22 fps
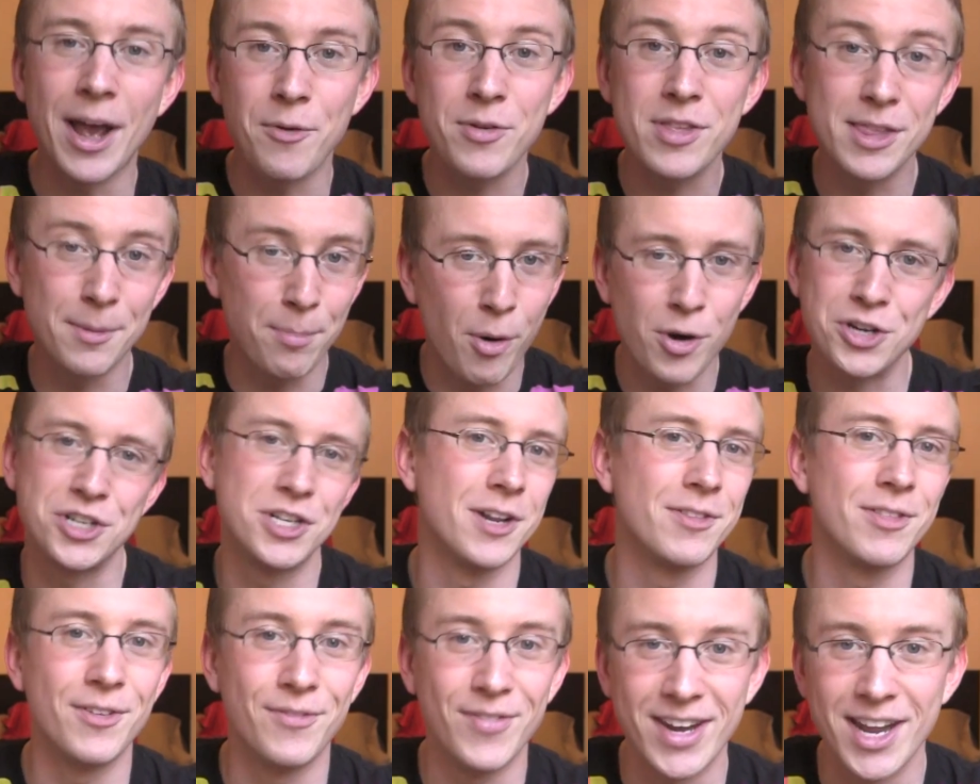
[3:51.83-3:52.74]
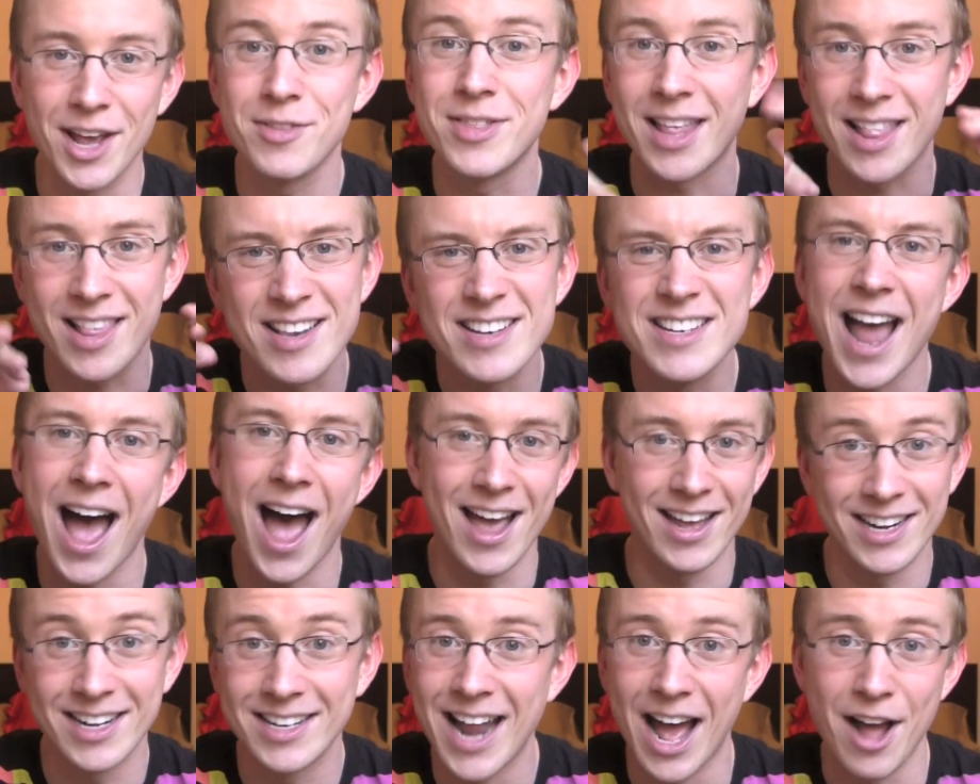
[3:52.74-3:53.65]
that was the portion of the video that's
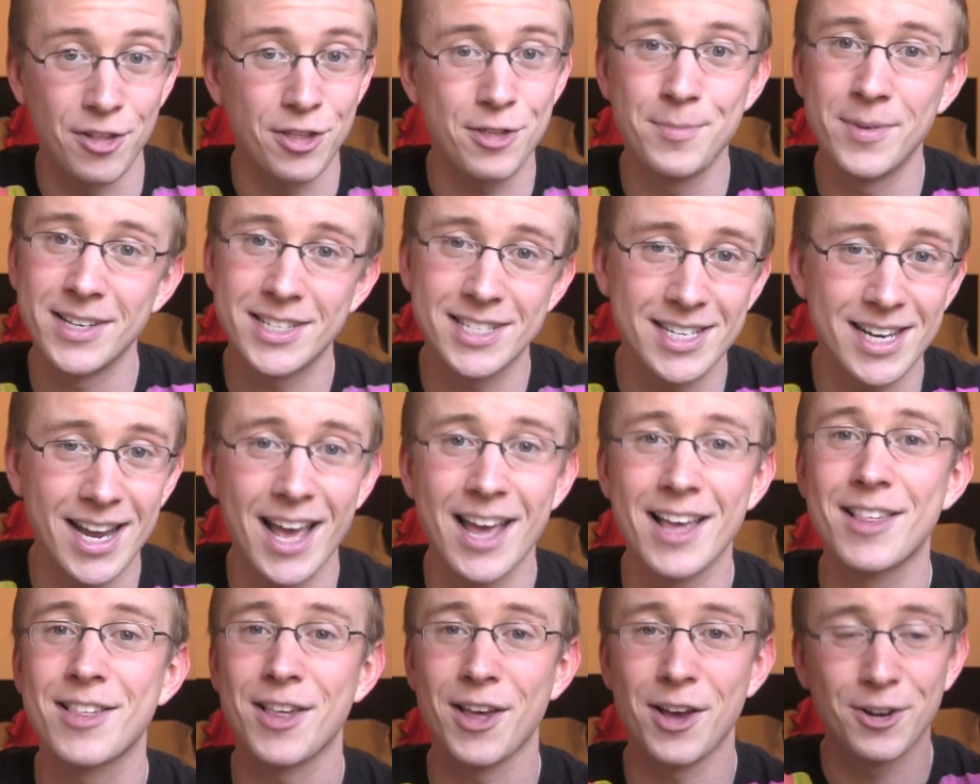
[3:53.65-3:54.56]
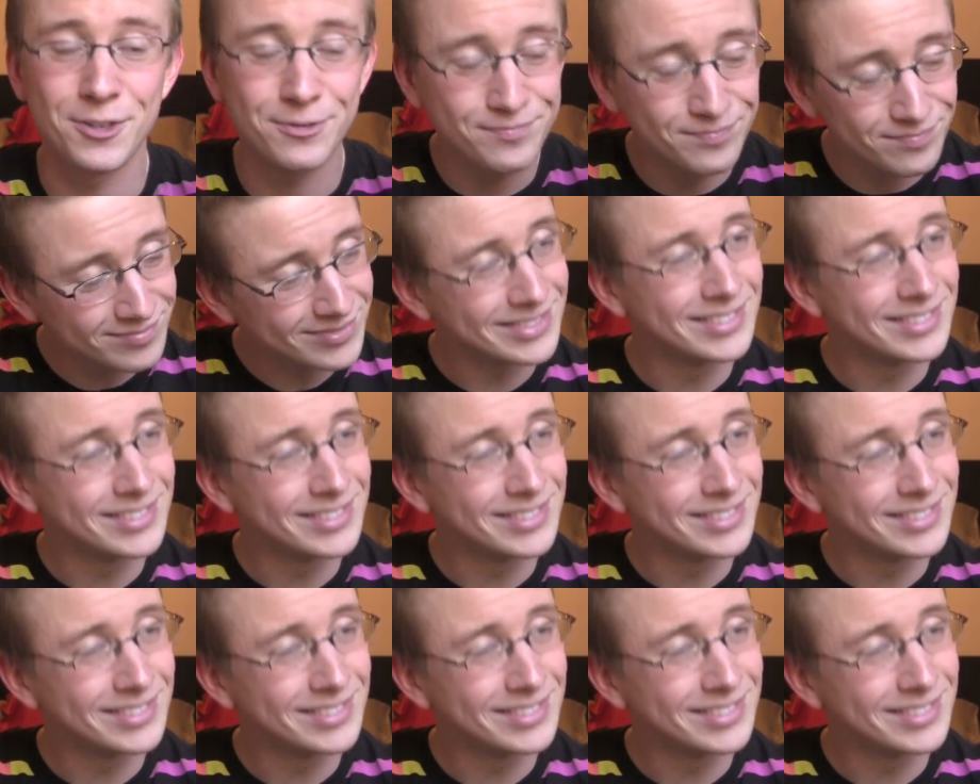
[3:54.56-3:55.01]
not an announcement today, so.